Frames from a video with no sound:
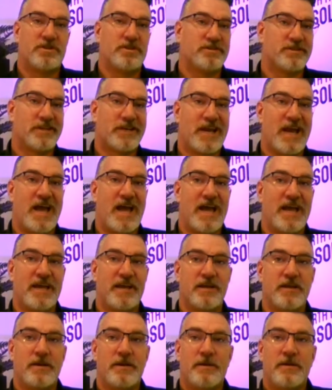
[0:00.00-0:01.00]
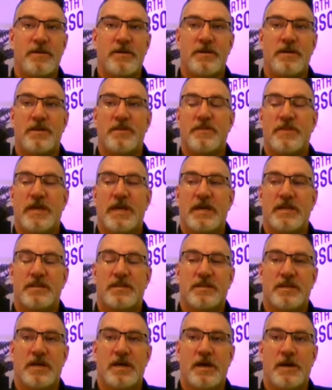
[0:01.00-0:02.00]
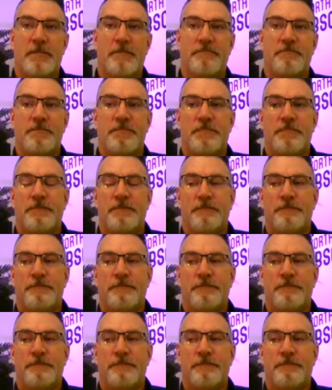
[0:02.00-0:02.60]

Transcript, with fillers: There's a guy that um,